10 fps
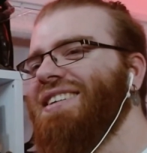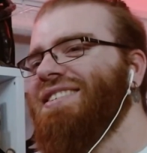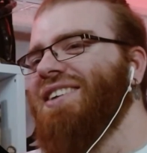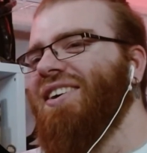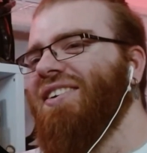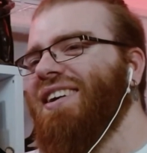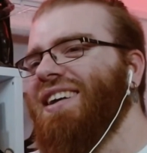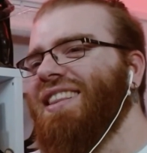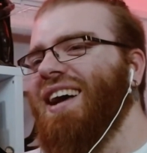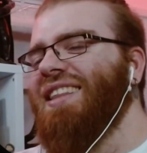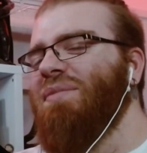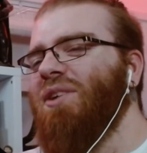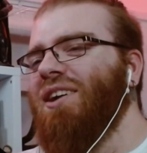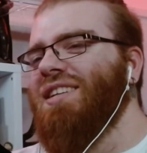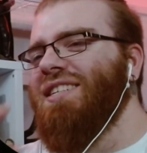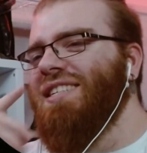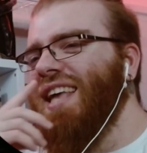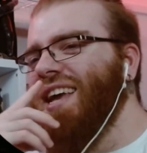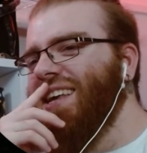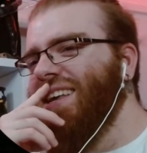So, the antibiotic he's
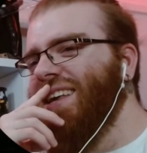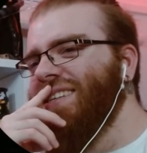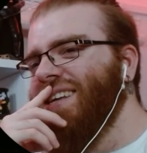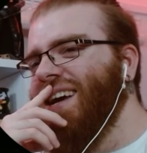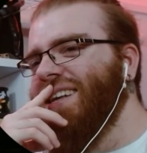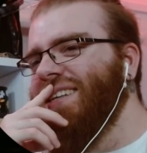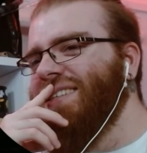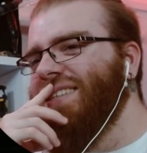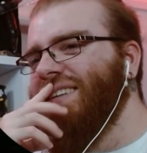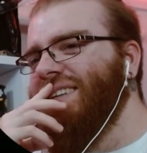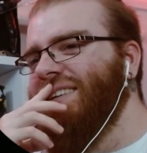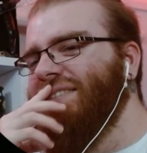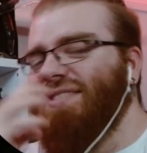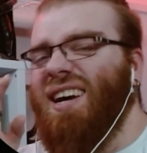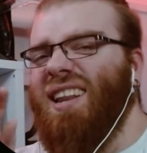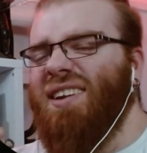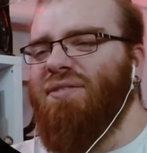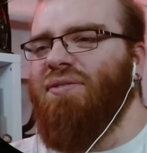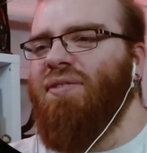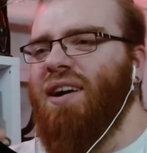taking is the guy that he's kind of
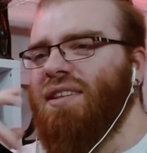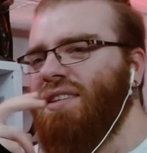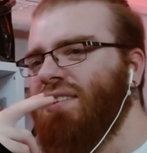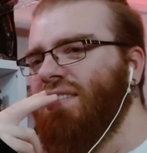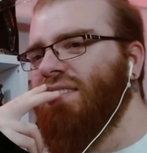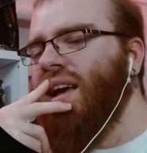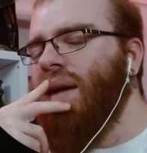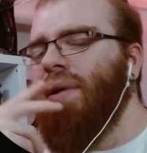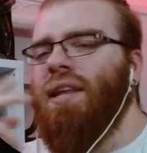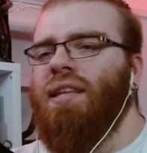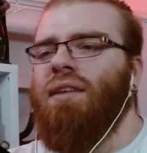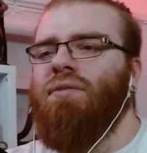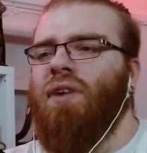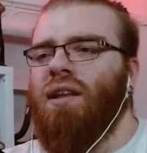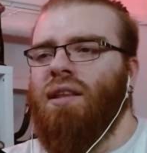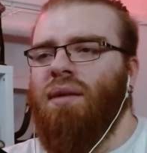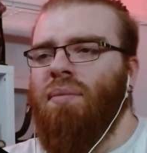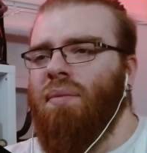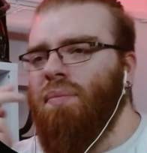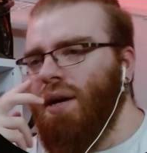like fucked. I mean, he didn't fuck
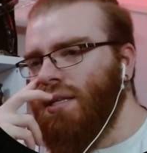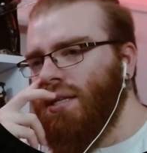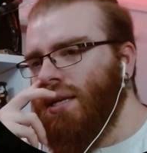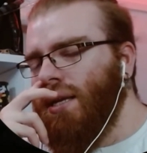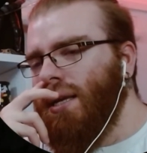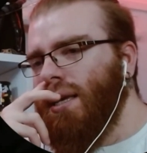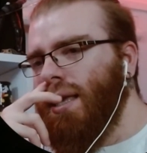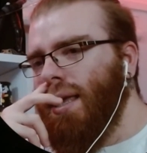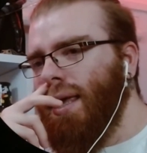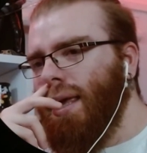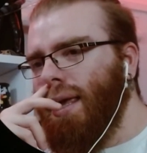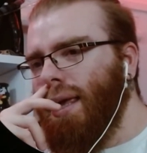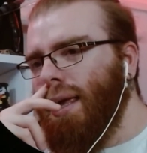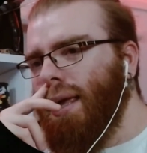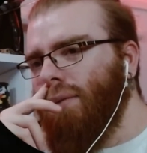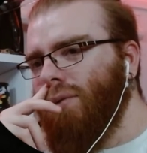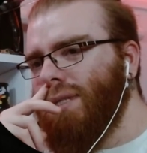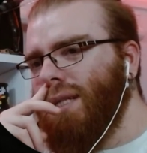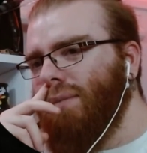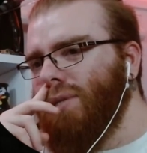him up, but he
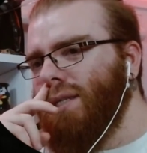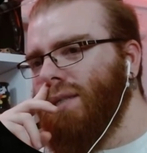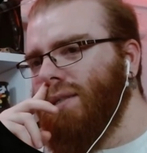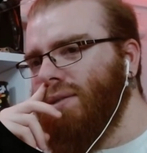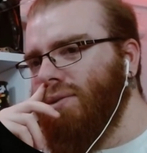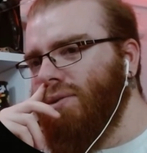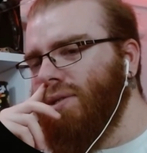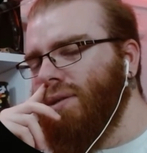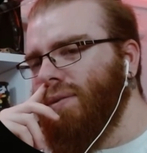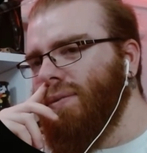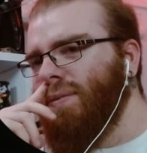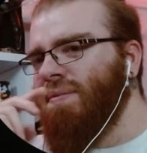was clumsy to do so.